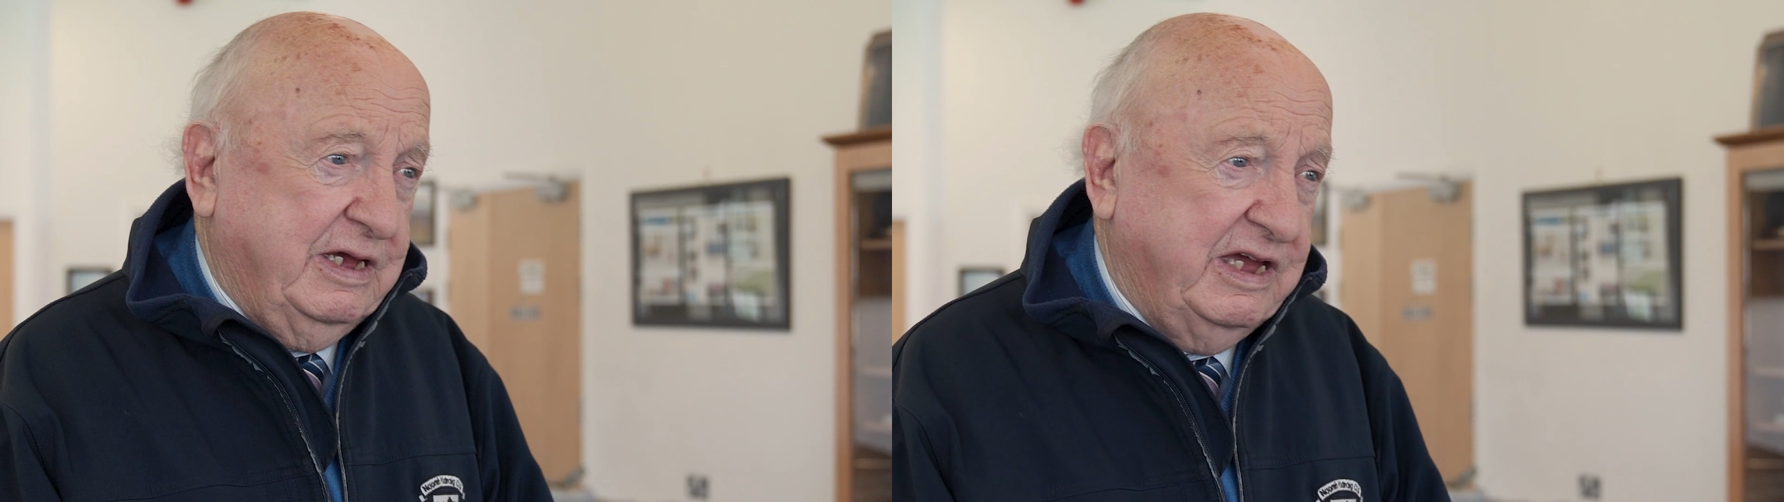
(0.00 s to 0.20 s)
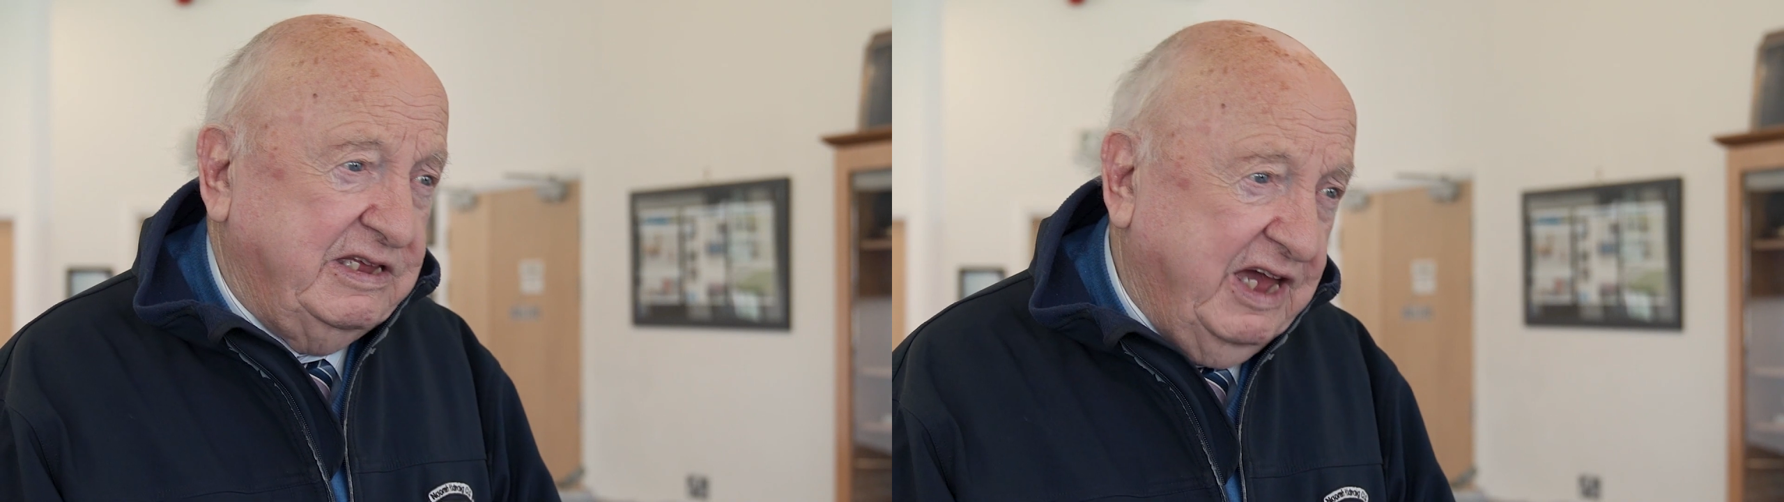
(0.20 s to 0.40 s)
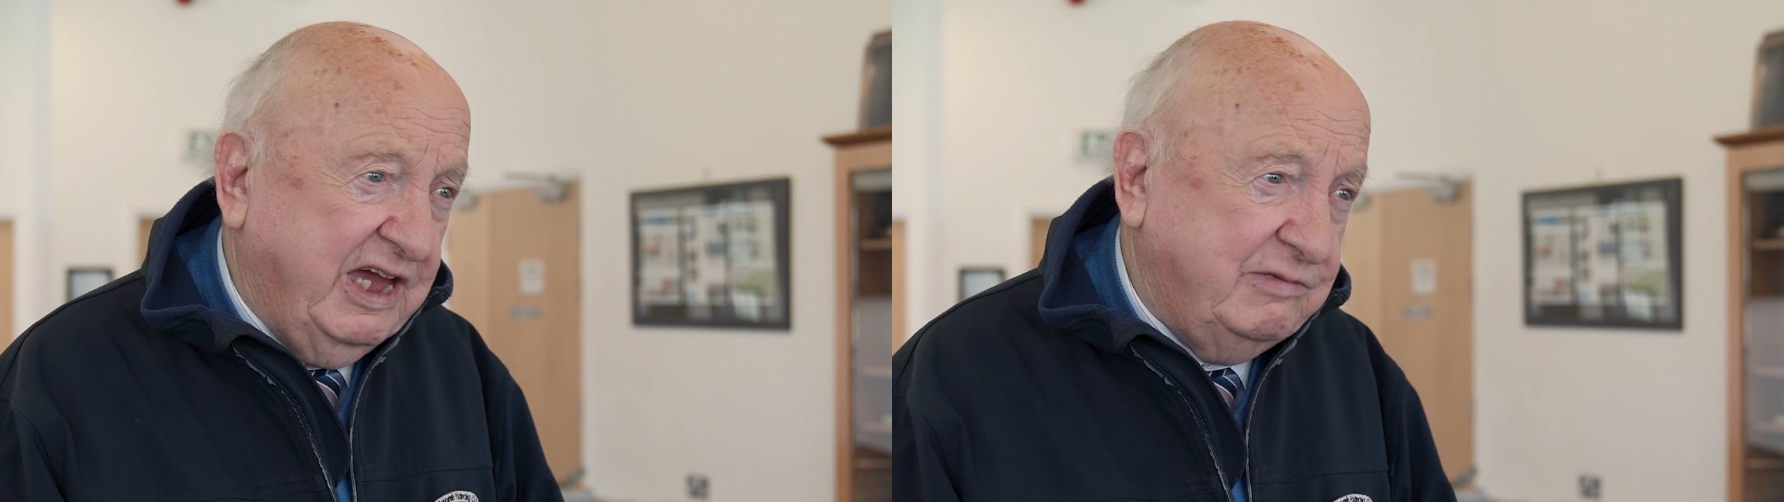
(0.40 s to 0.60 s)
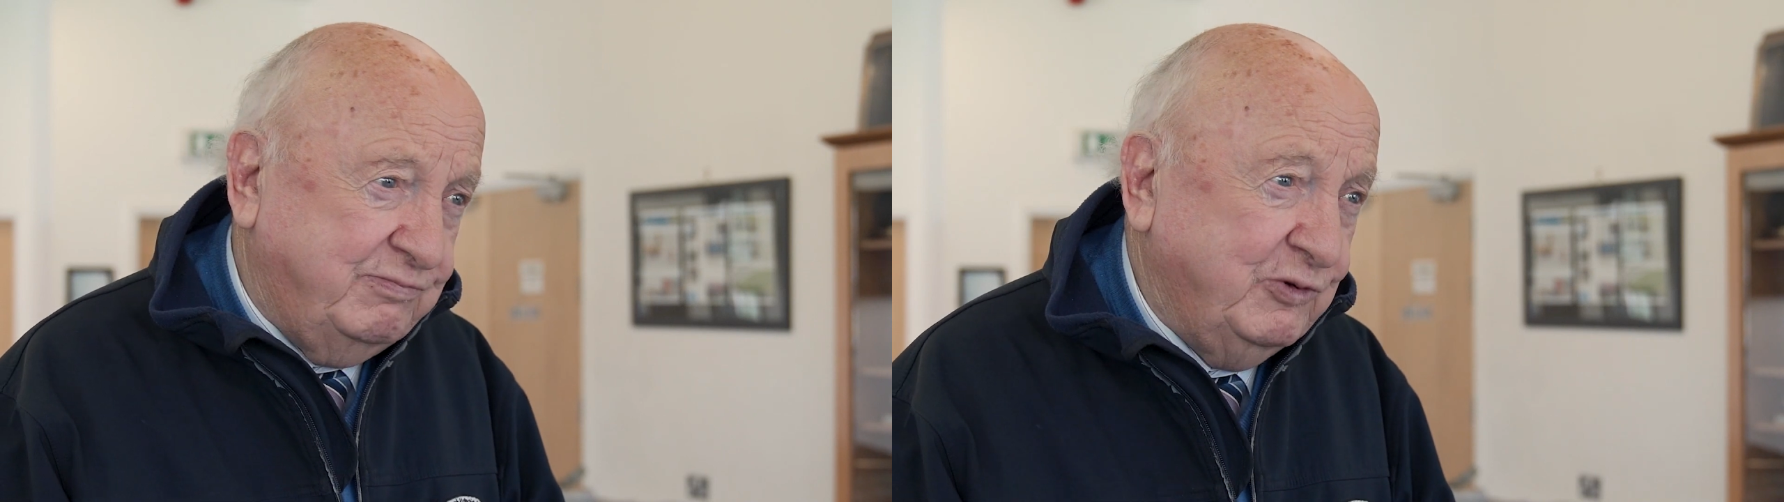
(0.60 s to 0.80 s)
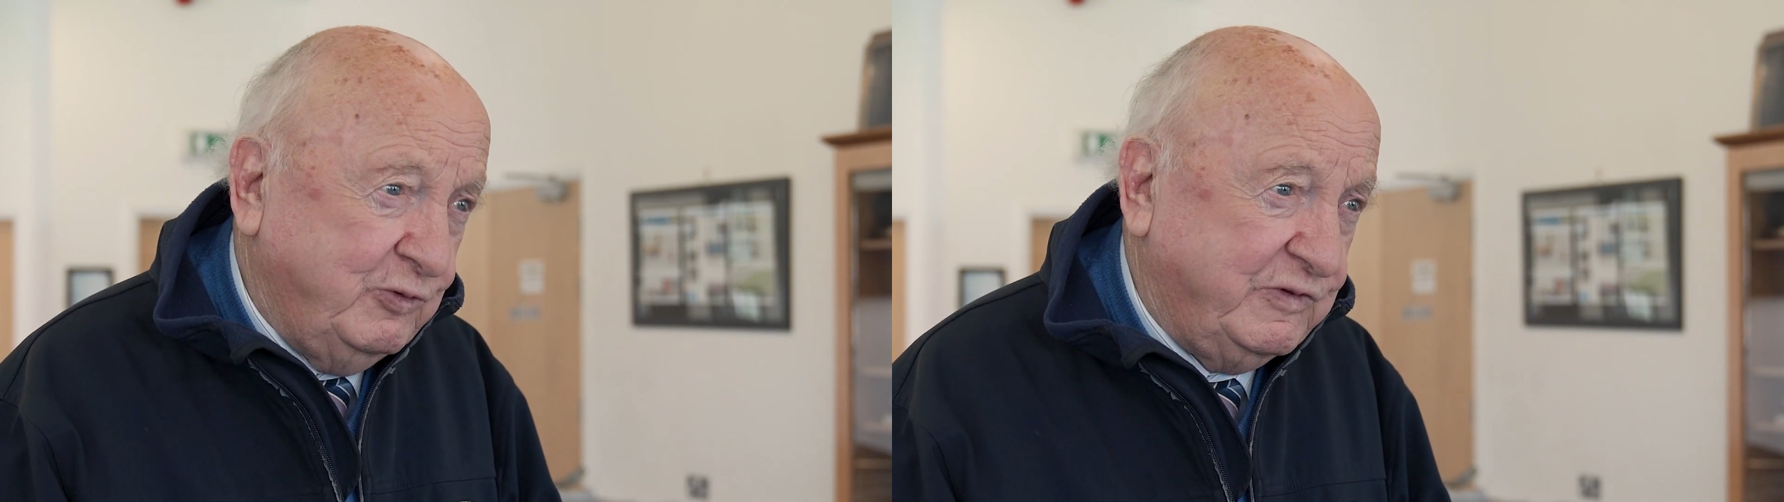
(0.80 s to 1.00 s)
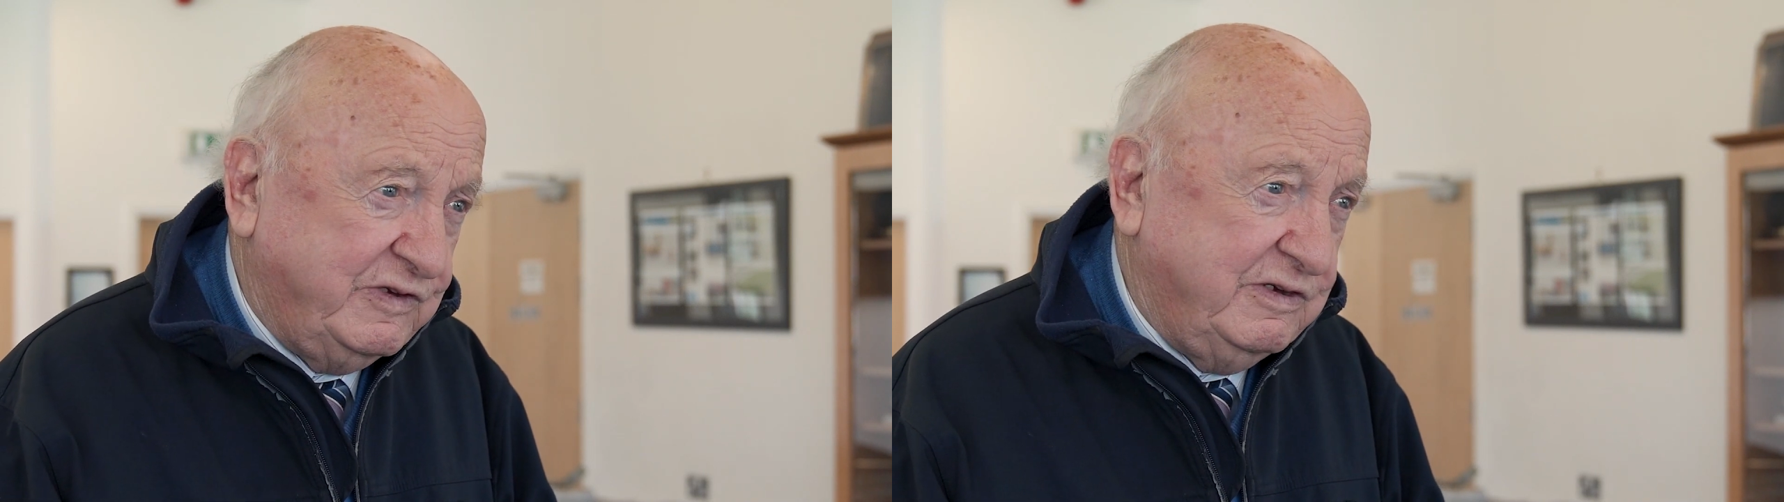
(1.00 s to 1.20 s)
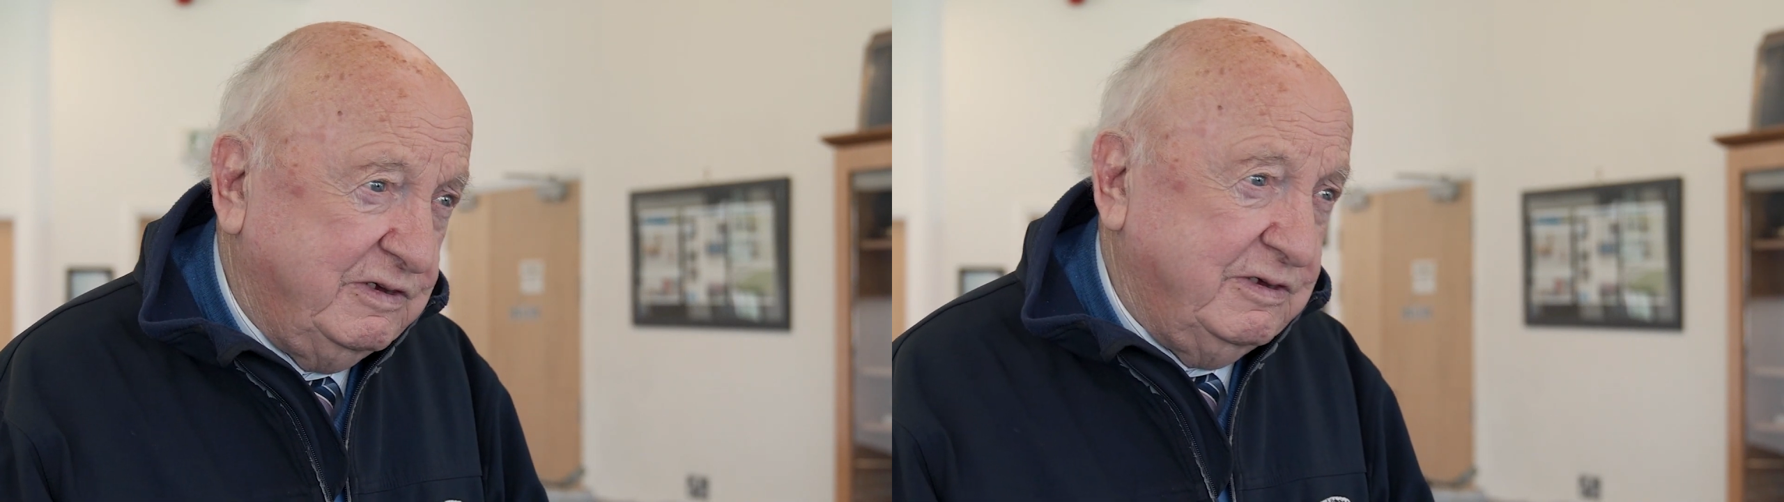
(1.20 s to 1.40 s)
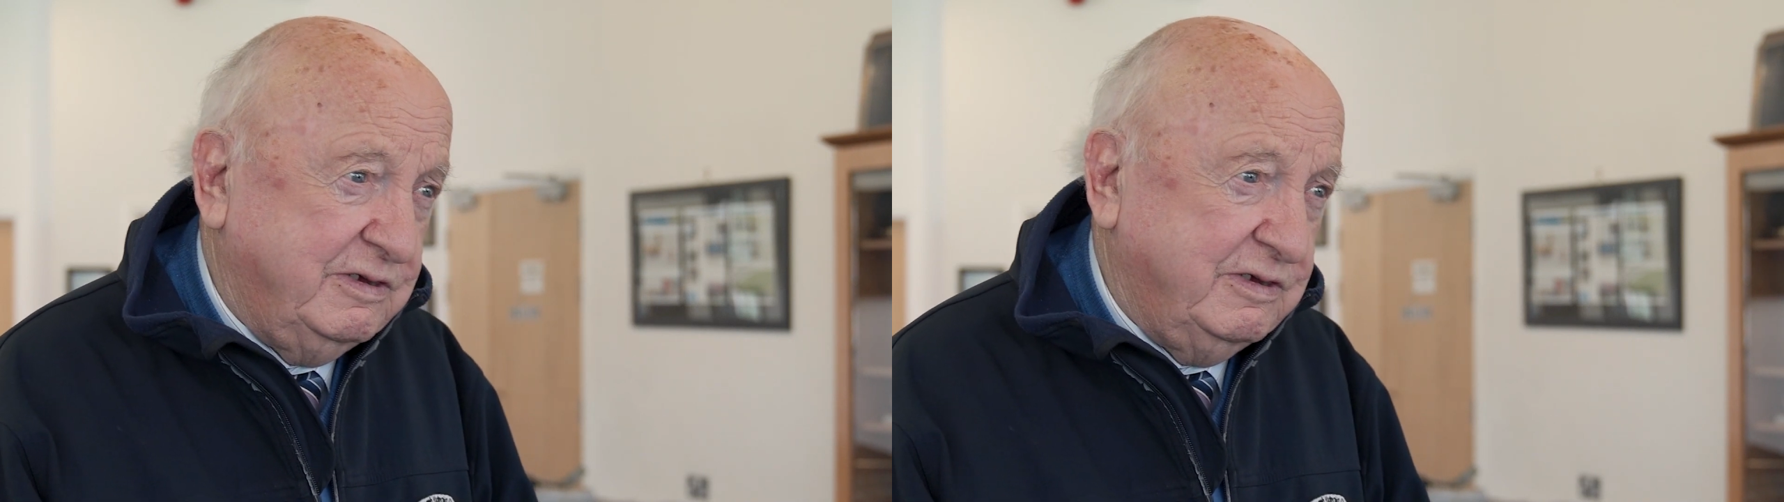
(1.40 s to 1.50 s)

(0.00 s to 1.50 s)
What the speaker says: and you had boots,